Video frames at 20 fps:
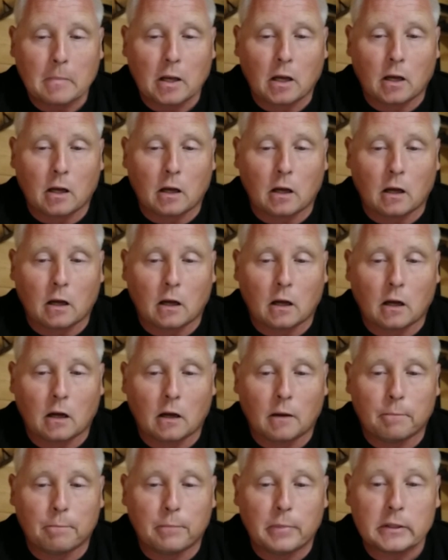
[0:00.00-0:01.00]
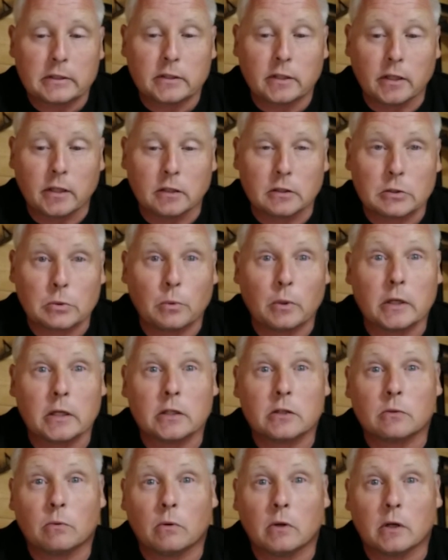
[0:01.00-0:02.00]
Uh, but then
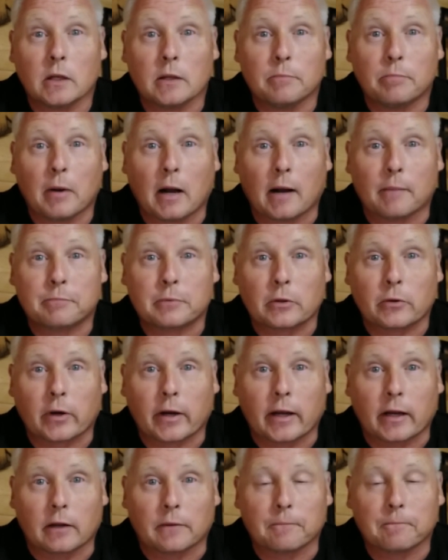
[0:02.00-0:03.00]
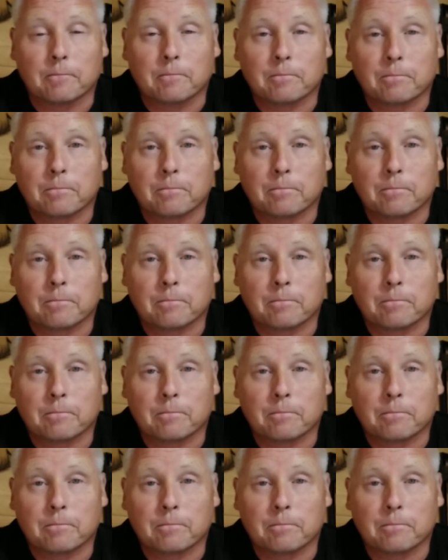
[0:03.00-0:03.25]
2020 popped around.